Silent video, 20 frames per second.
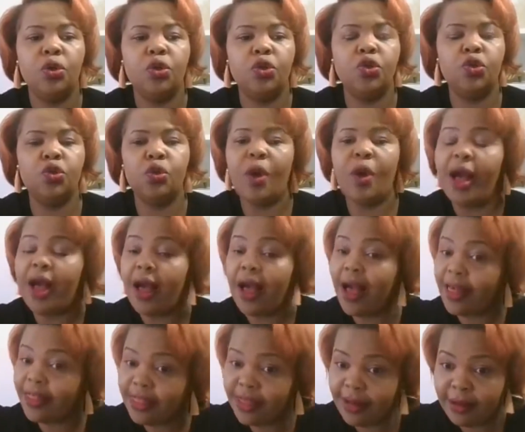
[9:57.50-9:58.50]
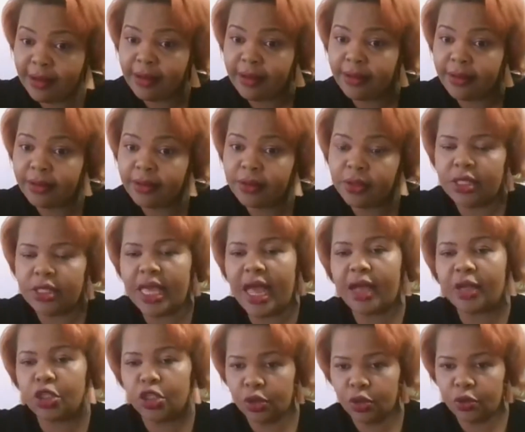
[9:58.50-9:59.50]
to other
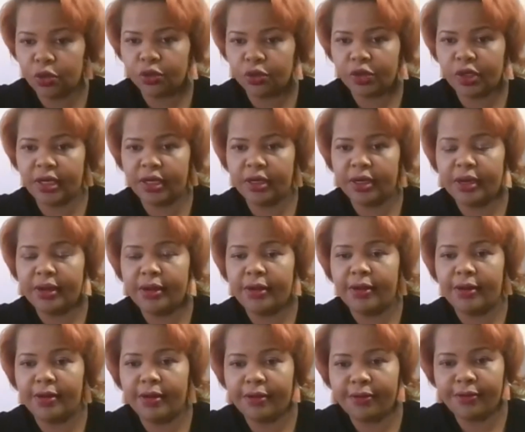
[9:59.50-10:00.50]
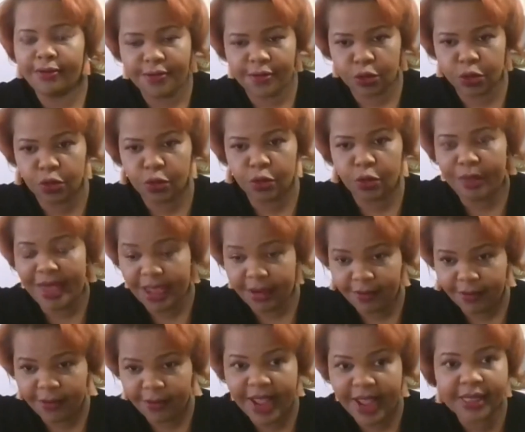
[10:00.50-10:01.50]
young children to make
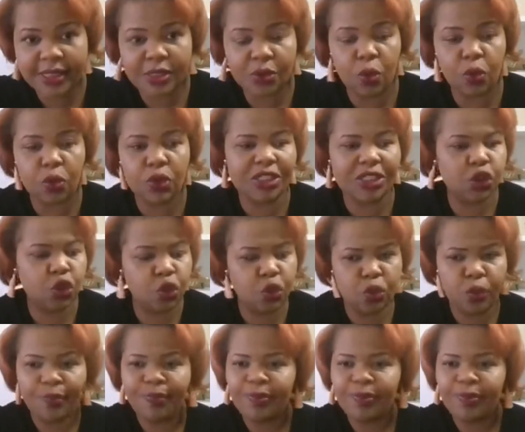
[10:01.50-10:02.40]
friends, or just to